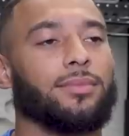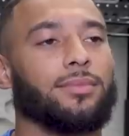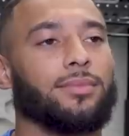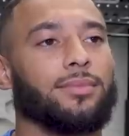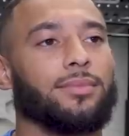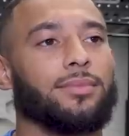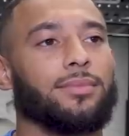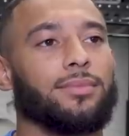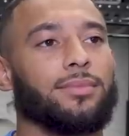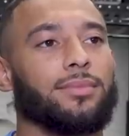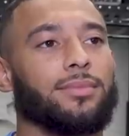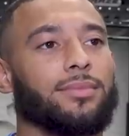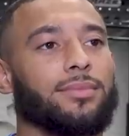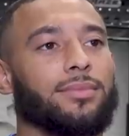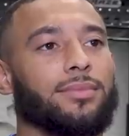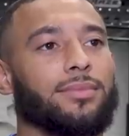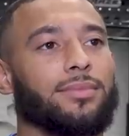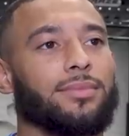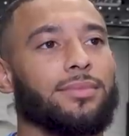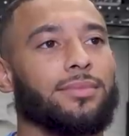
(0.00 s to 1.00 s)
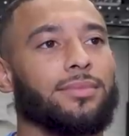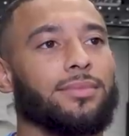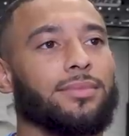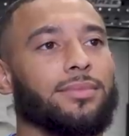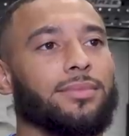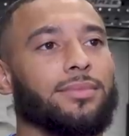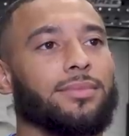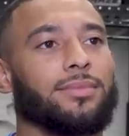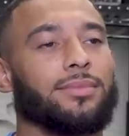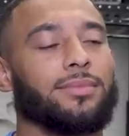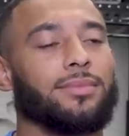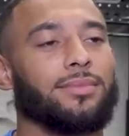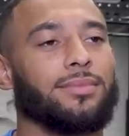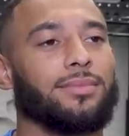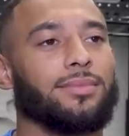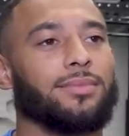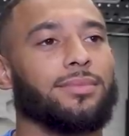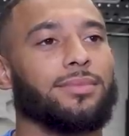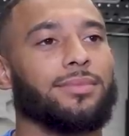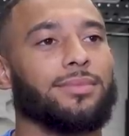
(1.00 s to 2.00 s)
Keshi, it's fantastic to have you on
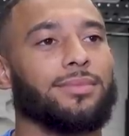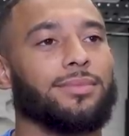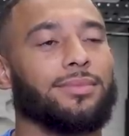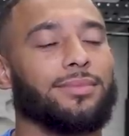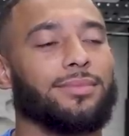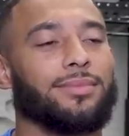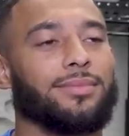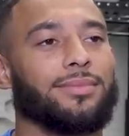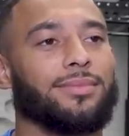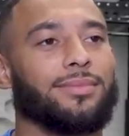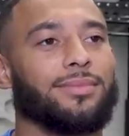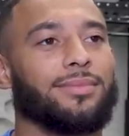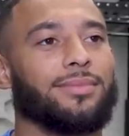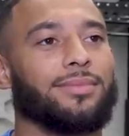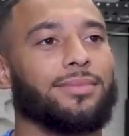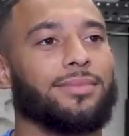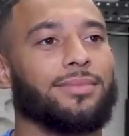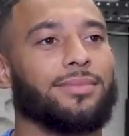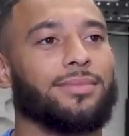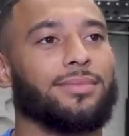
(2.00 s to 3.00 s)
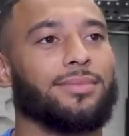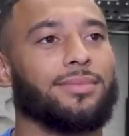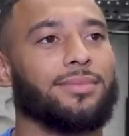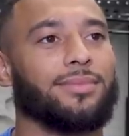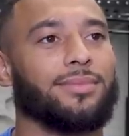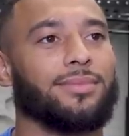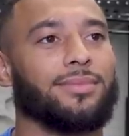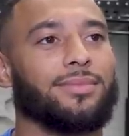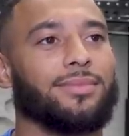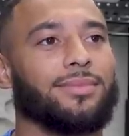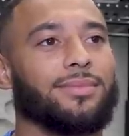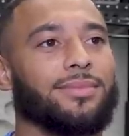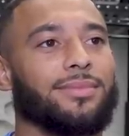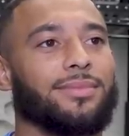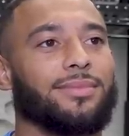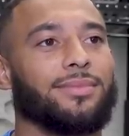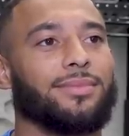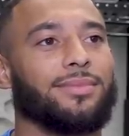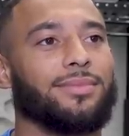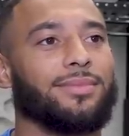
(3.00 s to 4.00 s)
board on a permanent deal. Just how are you
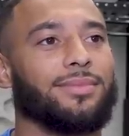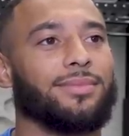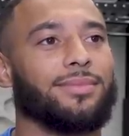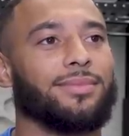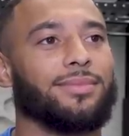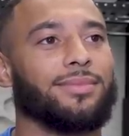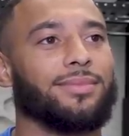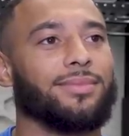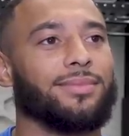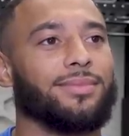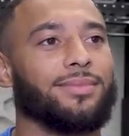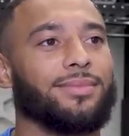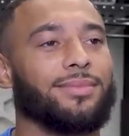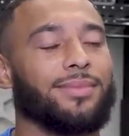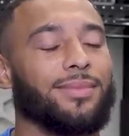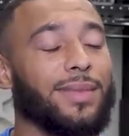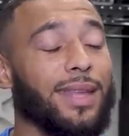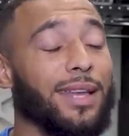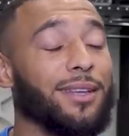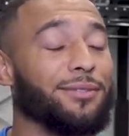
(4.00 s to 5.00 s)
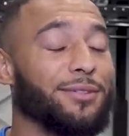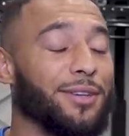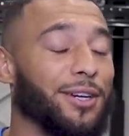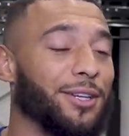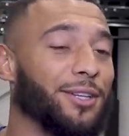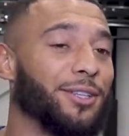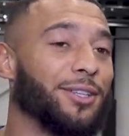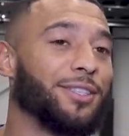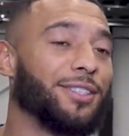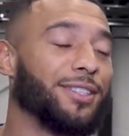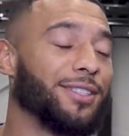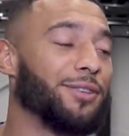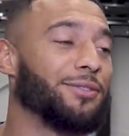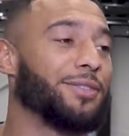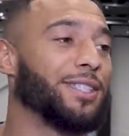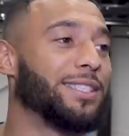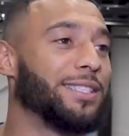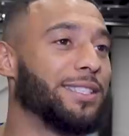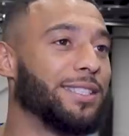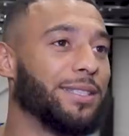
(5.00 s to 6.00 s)
feeling after signing? Very good.
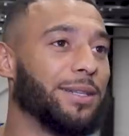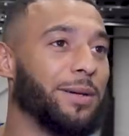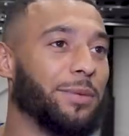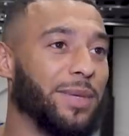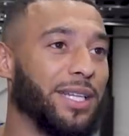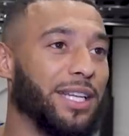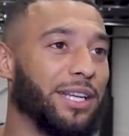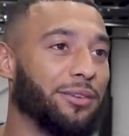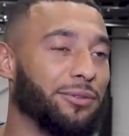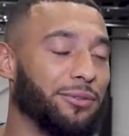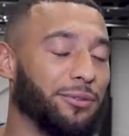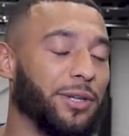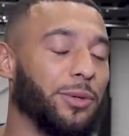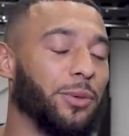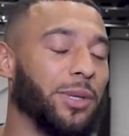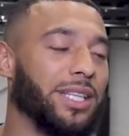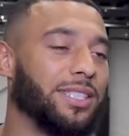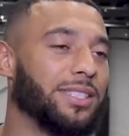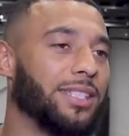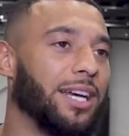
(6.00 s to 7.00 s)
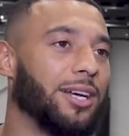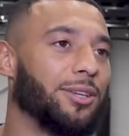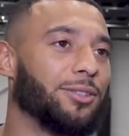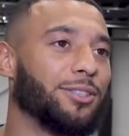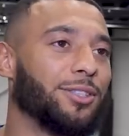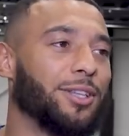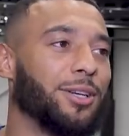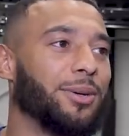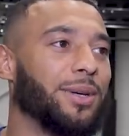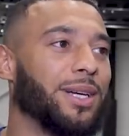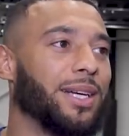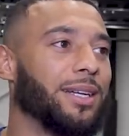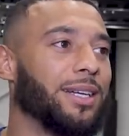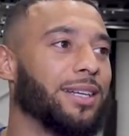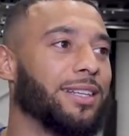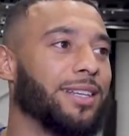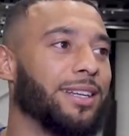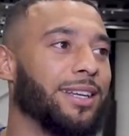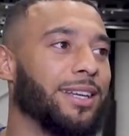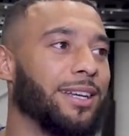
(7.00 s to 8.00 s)
Obviously, I've been here three weeks now, so uh,
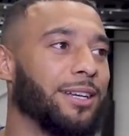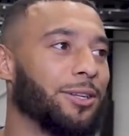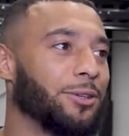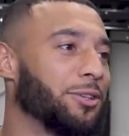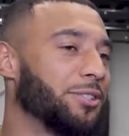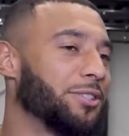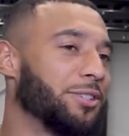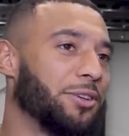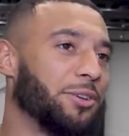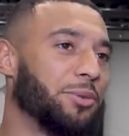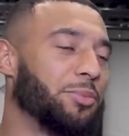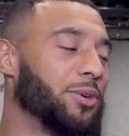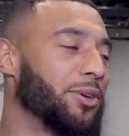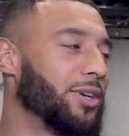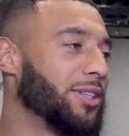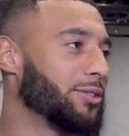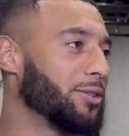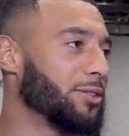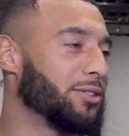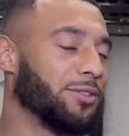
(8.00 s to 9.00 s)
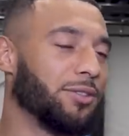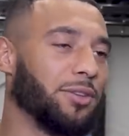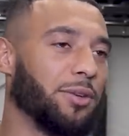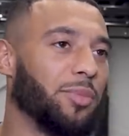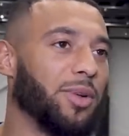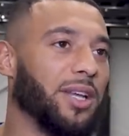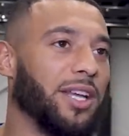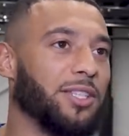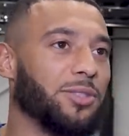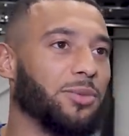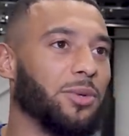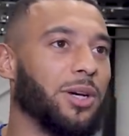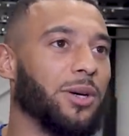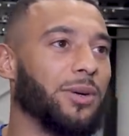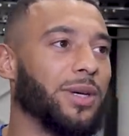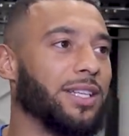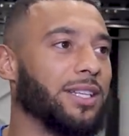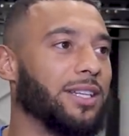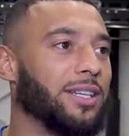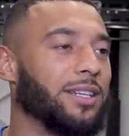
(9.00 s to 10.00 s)
got to know the boys, got to know the place well,
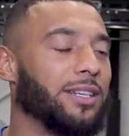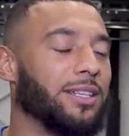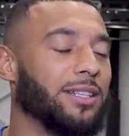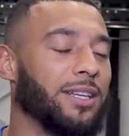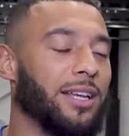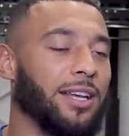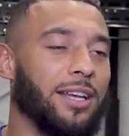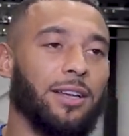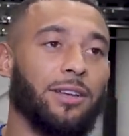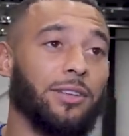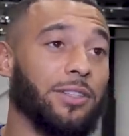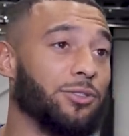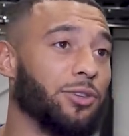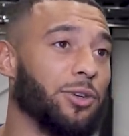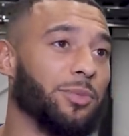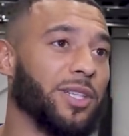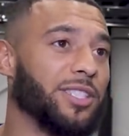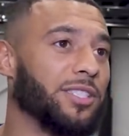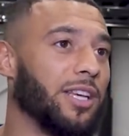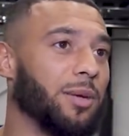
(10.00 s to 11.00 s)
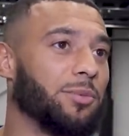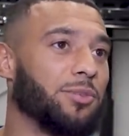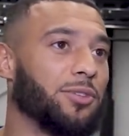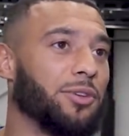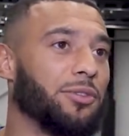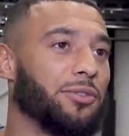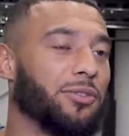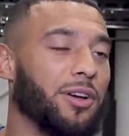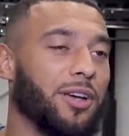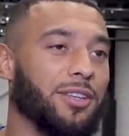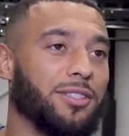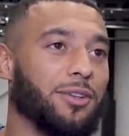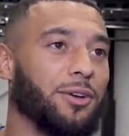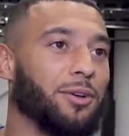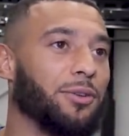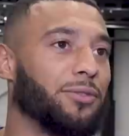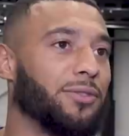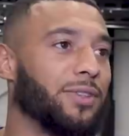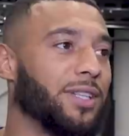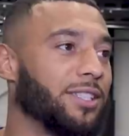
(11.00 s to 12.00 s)
and uh, enjoyed my time so far. So
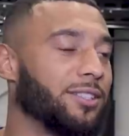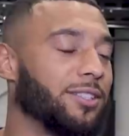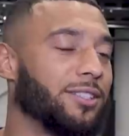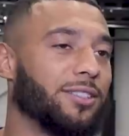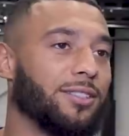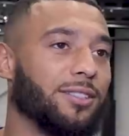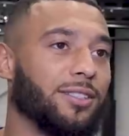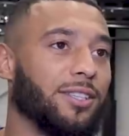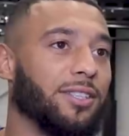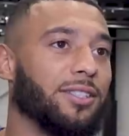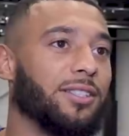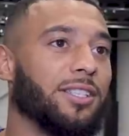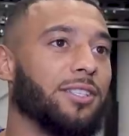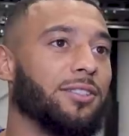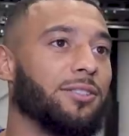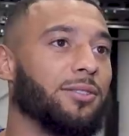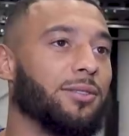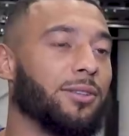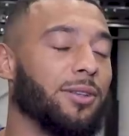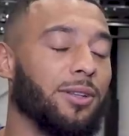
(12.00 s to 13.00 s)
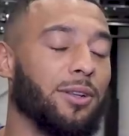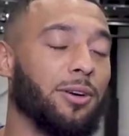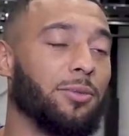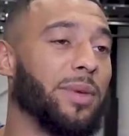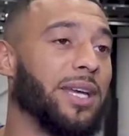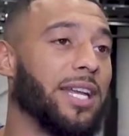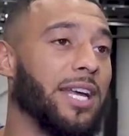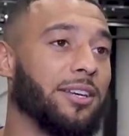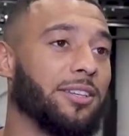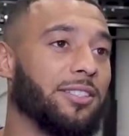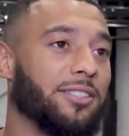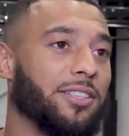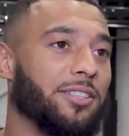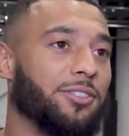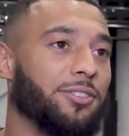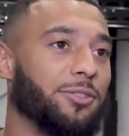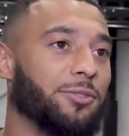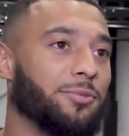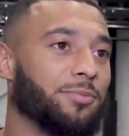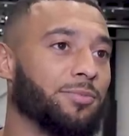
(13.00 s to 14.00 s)
hopefully it just continue. Long may that
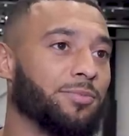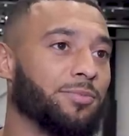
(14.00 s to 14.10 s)
continue.